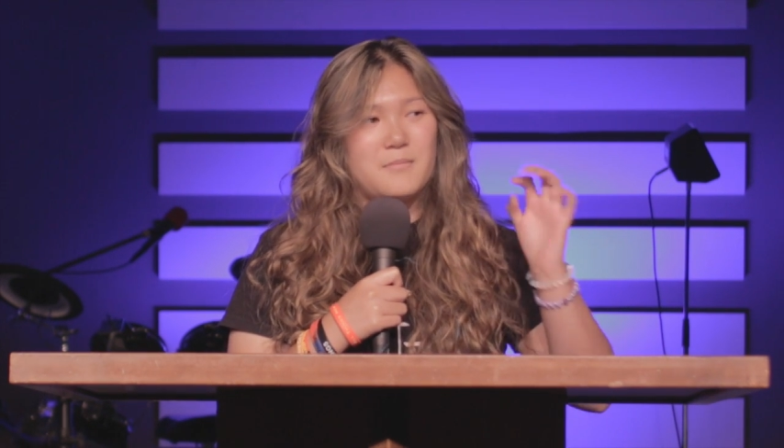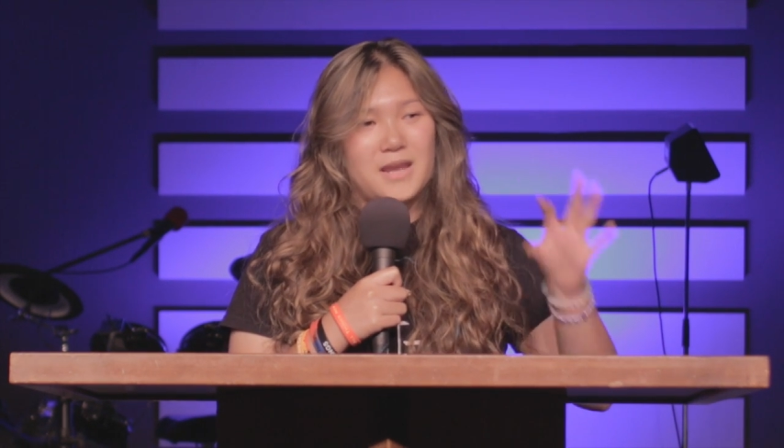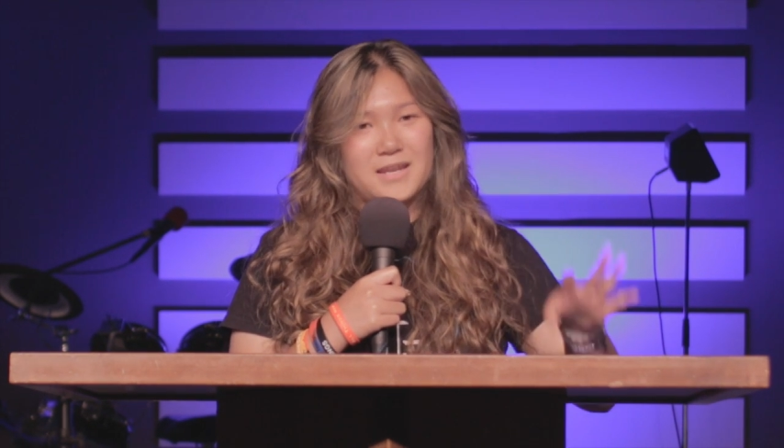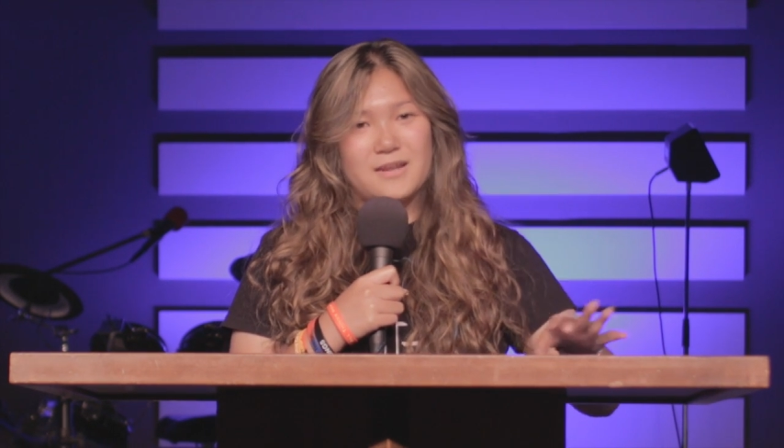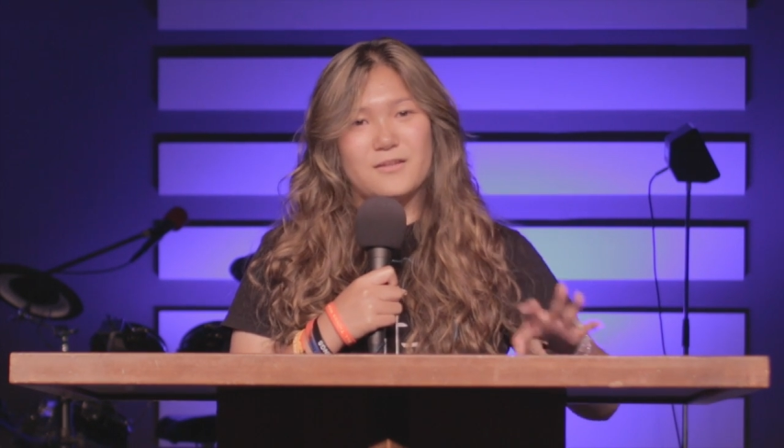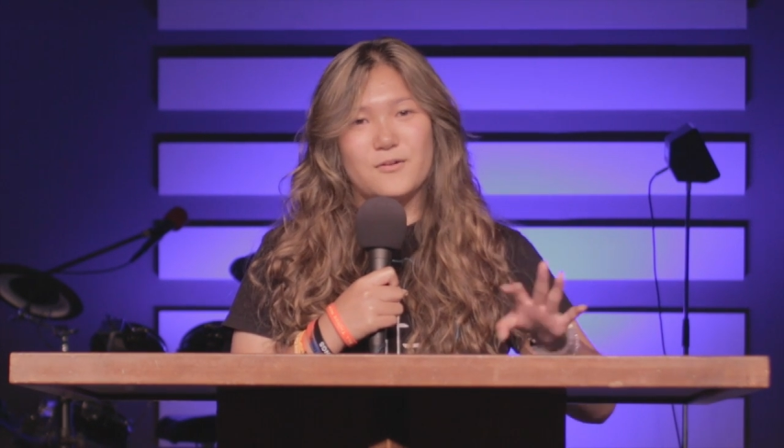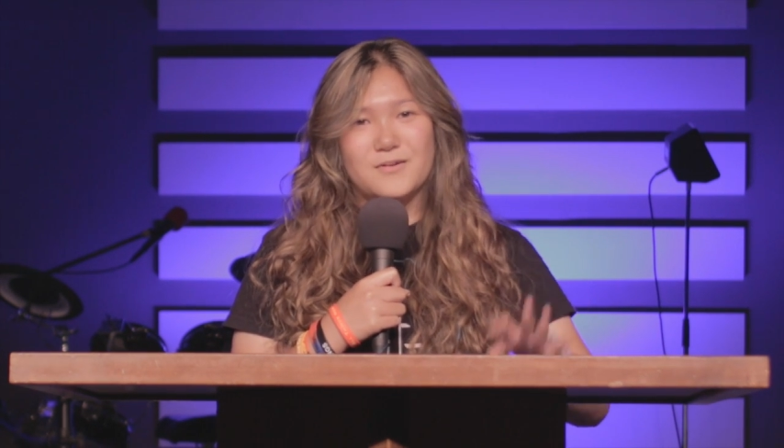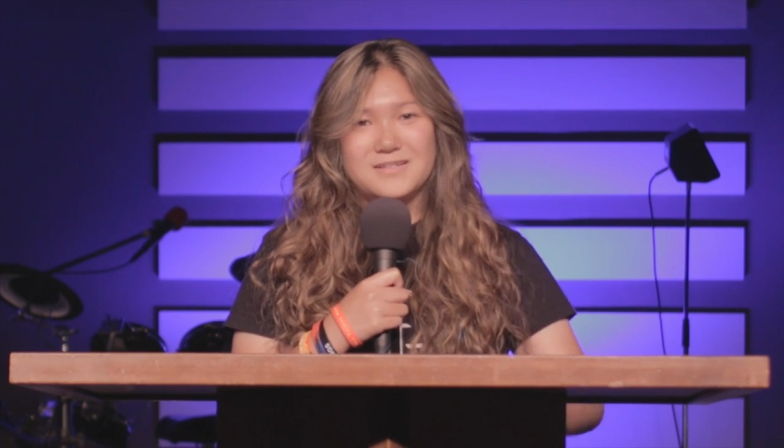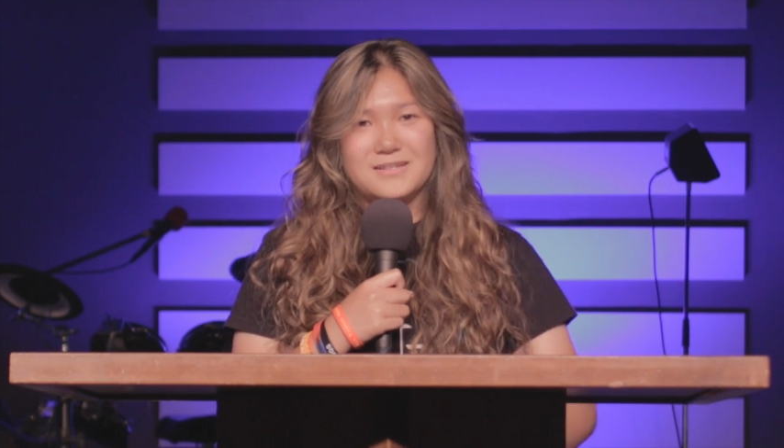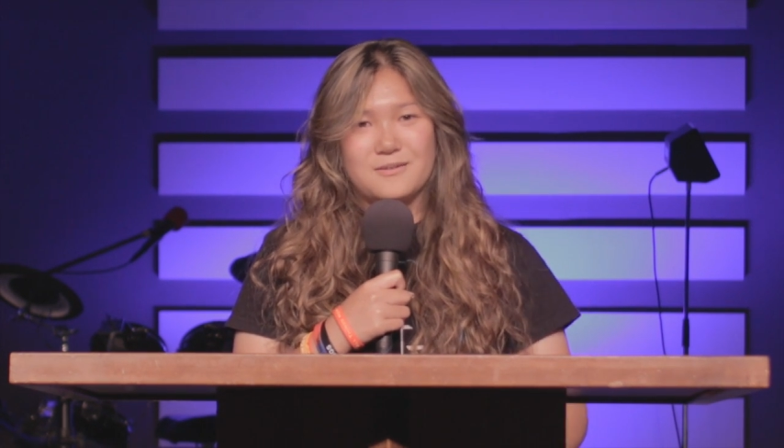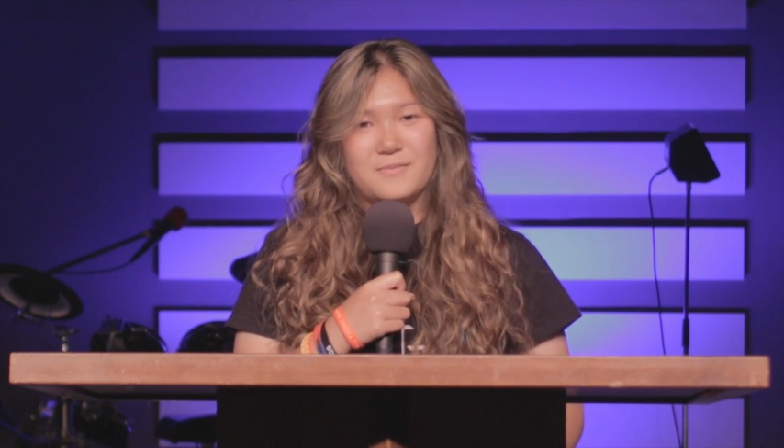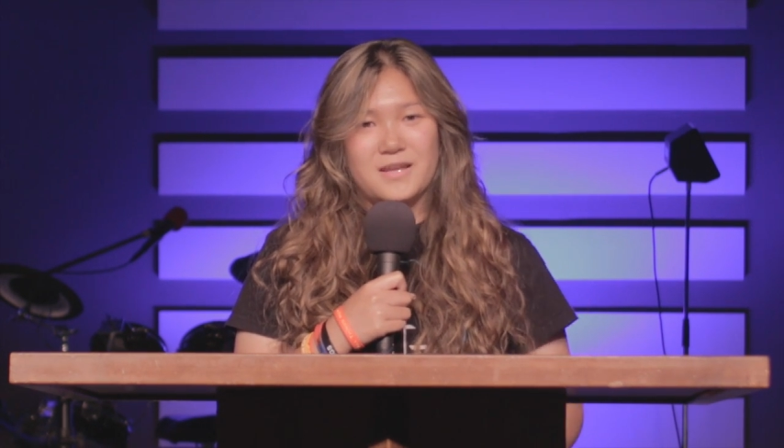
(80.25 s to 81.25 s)
Mandy, they're
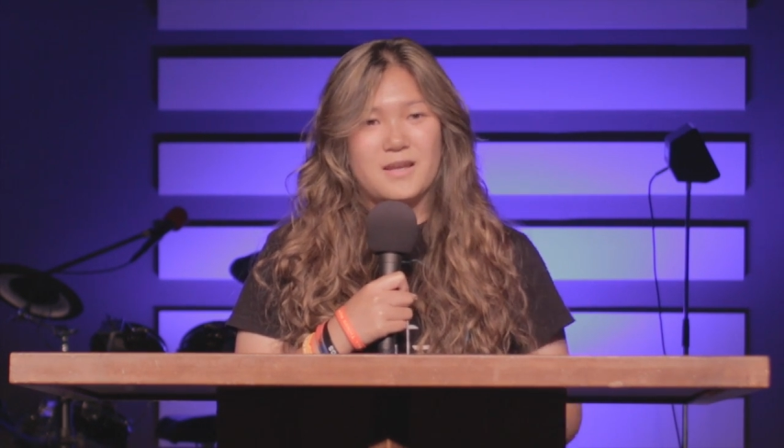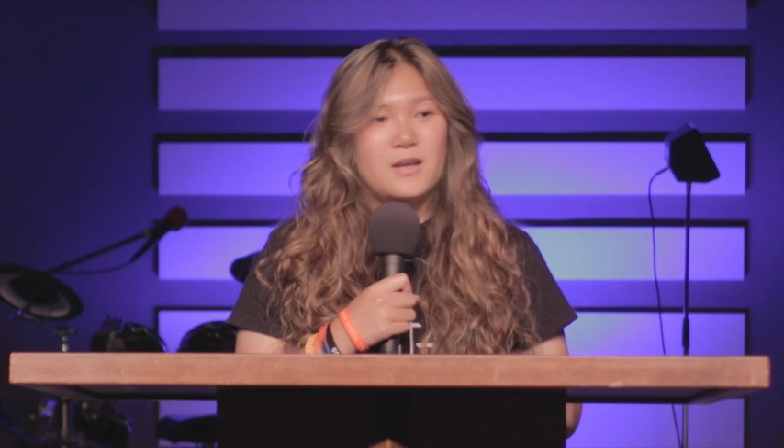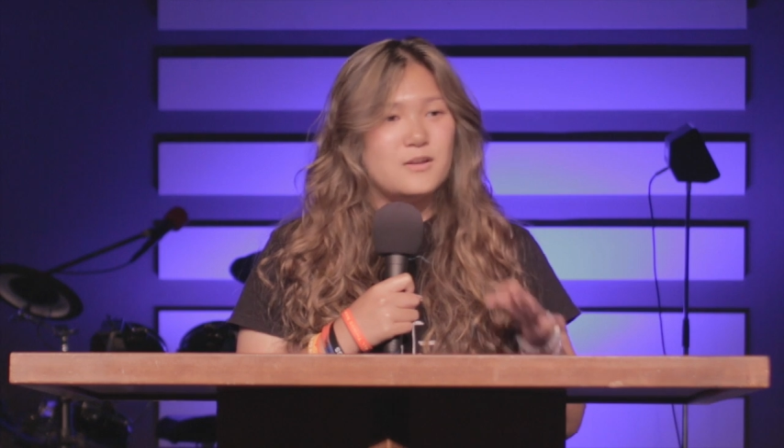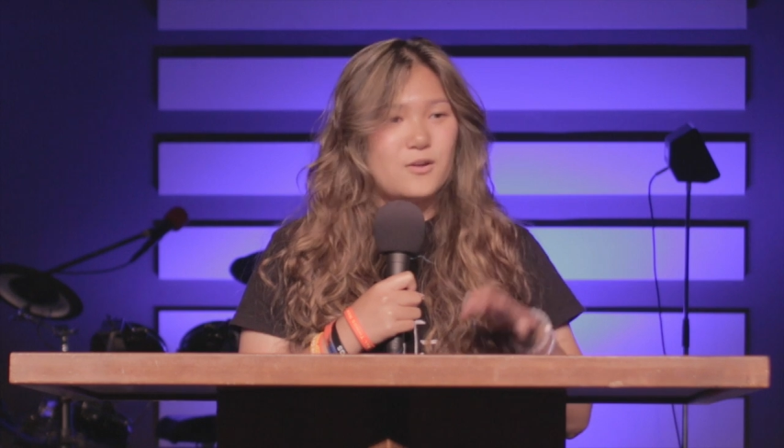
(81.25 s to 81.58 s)
always telling me,